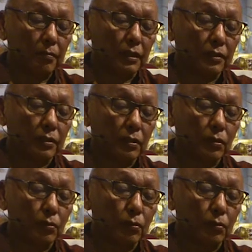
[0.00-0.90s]
much
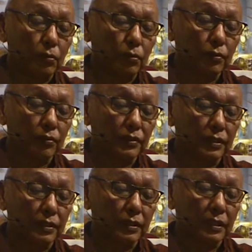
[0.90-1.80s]

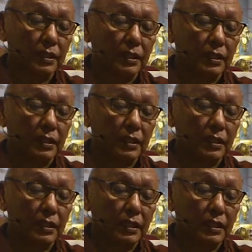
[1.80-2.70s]
closer,
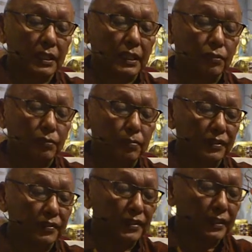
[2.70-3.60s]
cannot
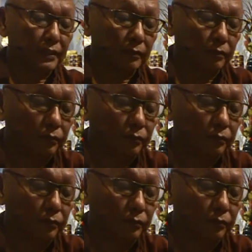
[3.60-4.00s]
be seen.